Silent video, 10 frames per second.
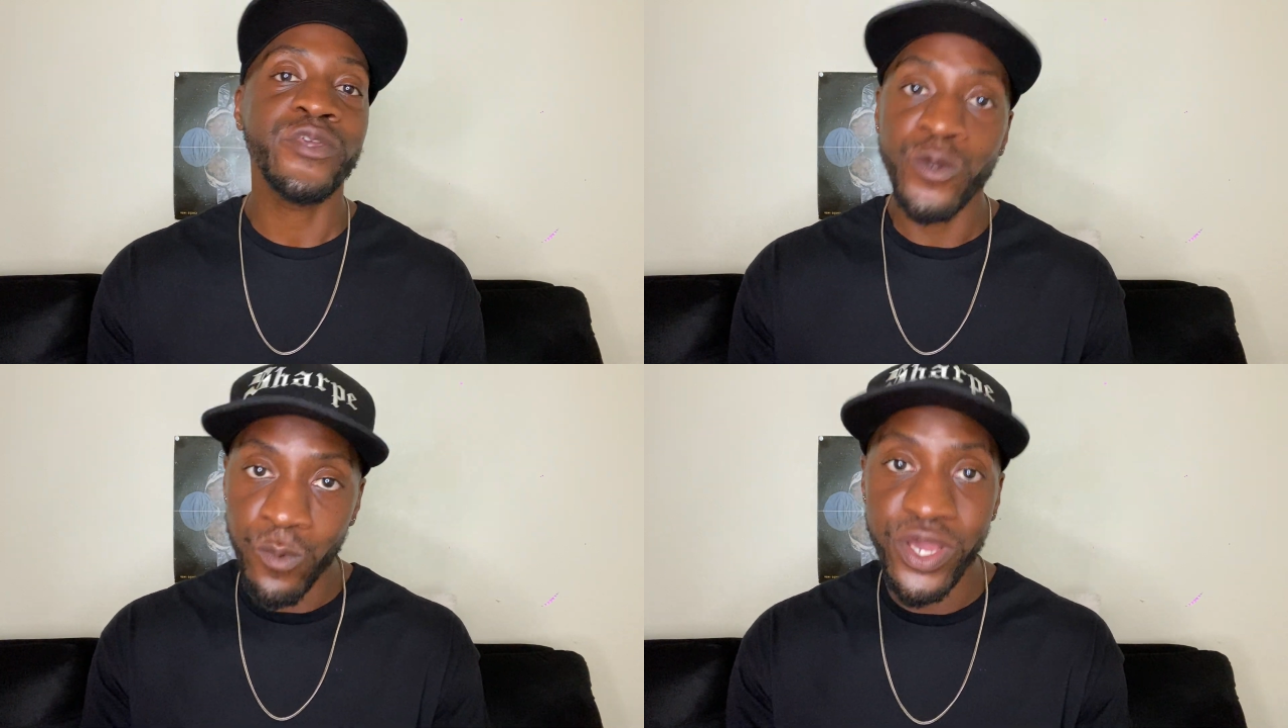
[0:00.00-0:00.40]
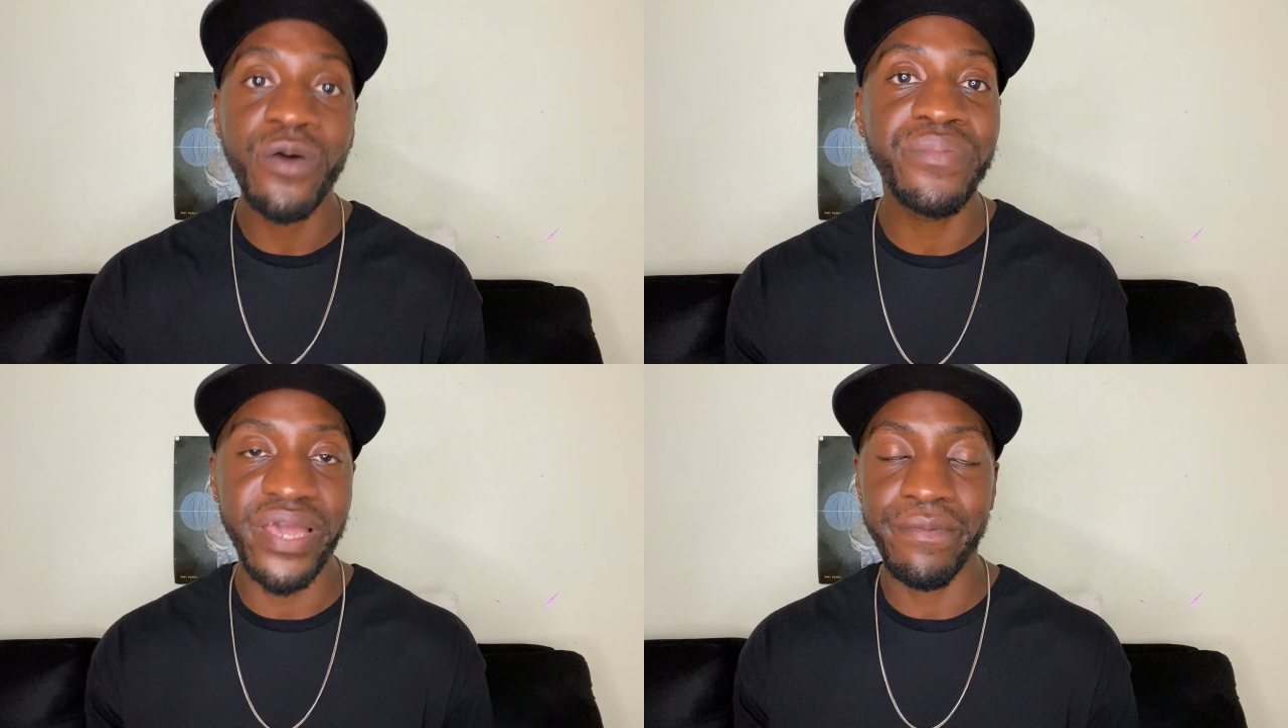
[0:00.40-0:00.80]
you
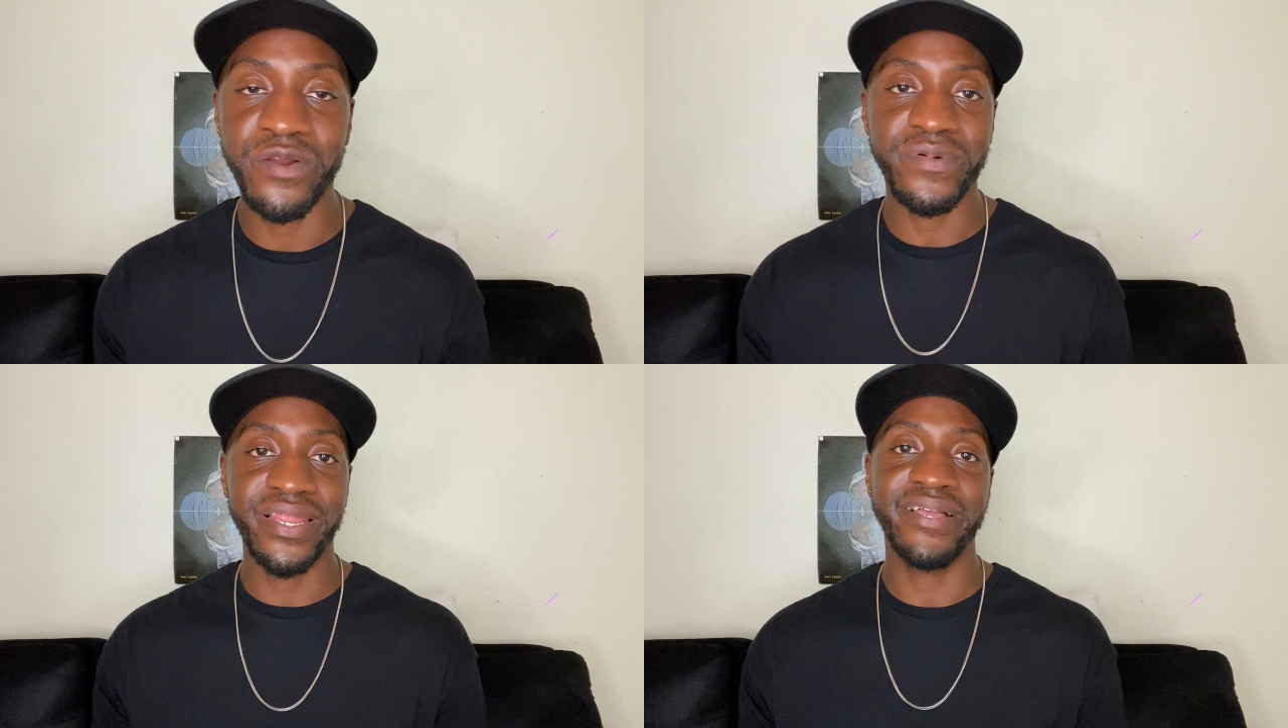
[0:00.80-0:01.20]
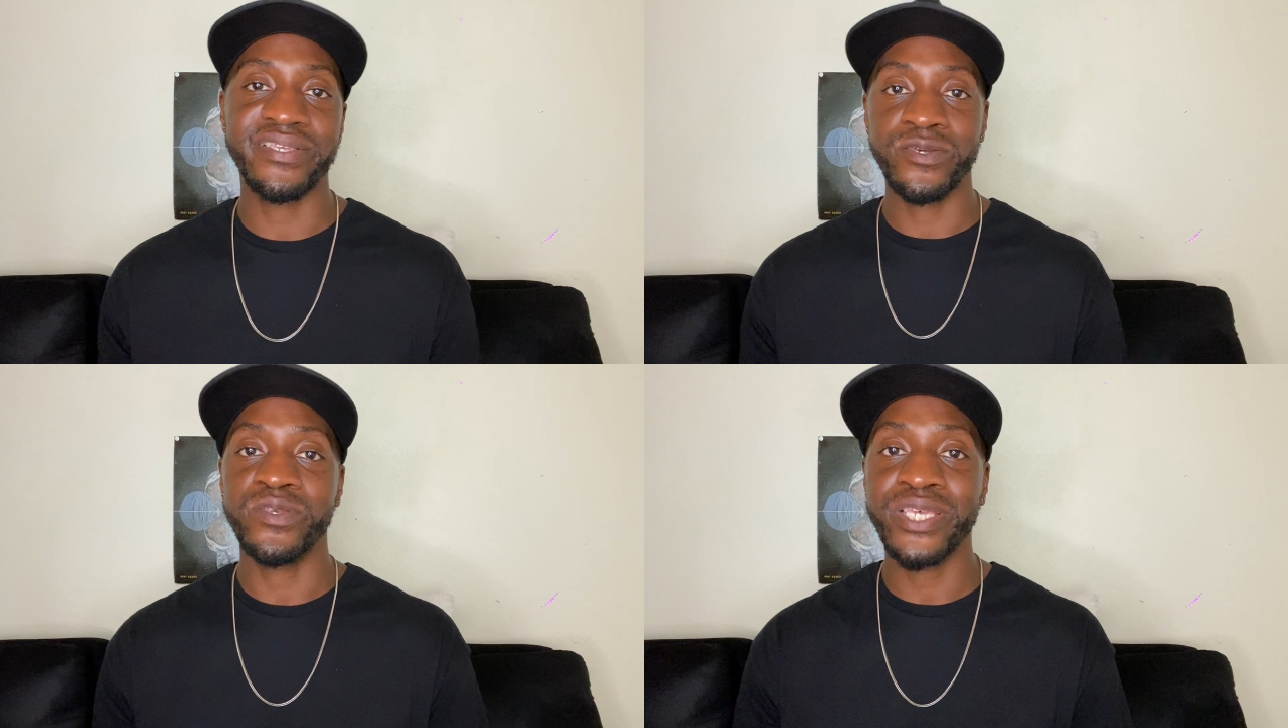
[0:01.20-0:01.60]
will be able to relate
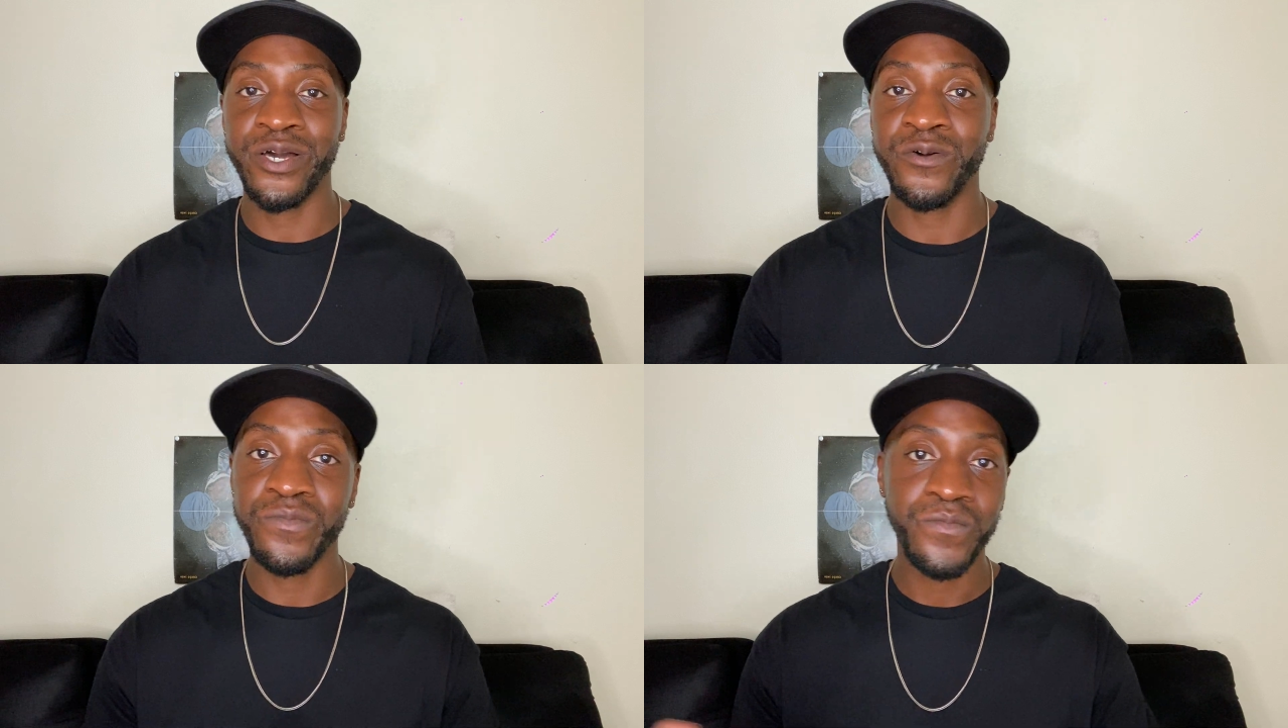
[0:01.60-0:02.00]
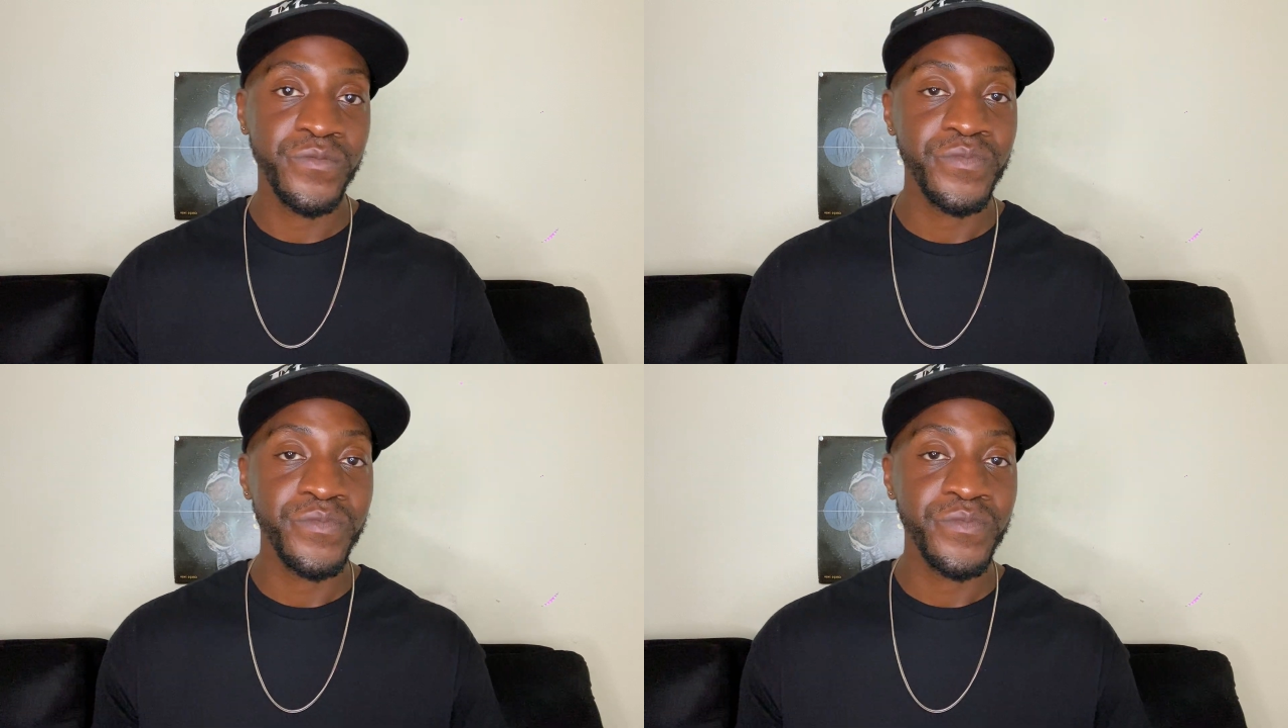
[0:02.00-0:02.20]
to. So,